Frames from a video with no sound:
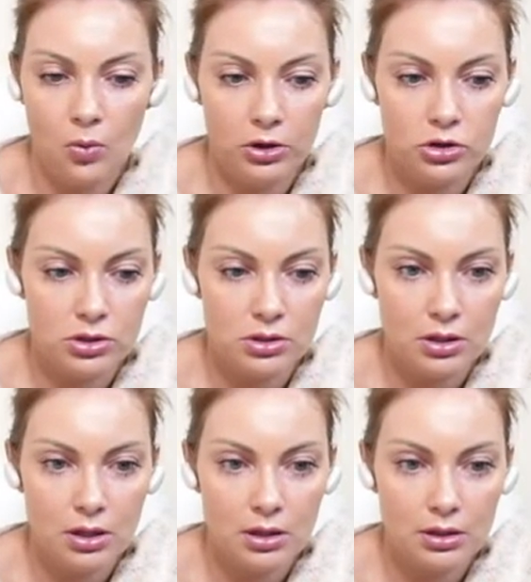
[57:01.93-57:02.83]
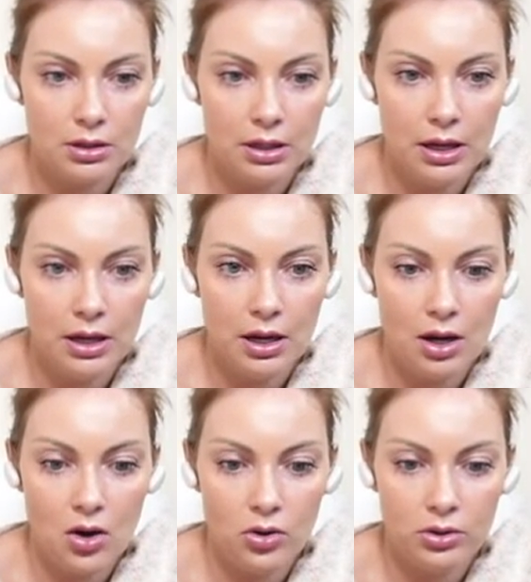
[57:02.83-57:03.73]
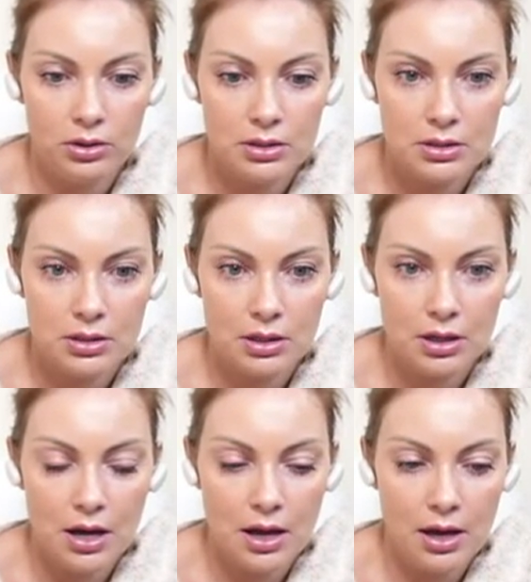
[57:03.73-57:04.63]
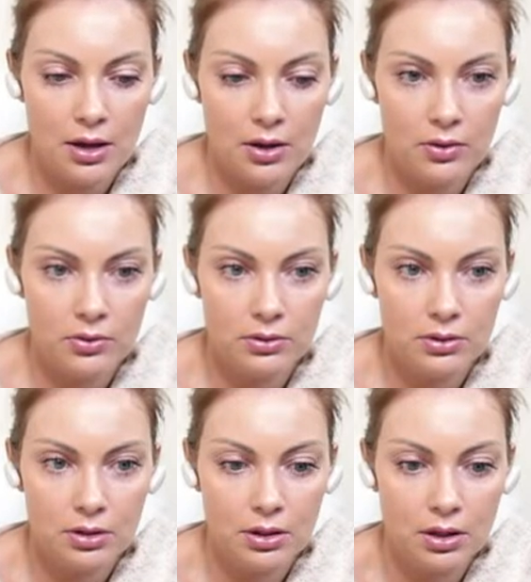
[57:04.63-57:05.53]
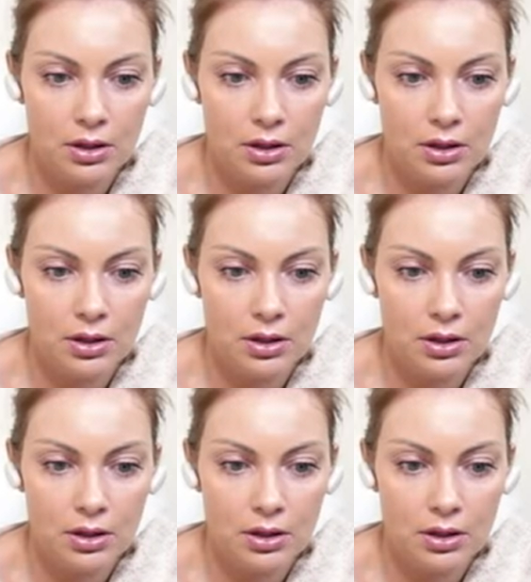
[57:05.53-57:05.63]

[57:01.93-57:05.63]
which is currently on discount.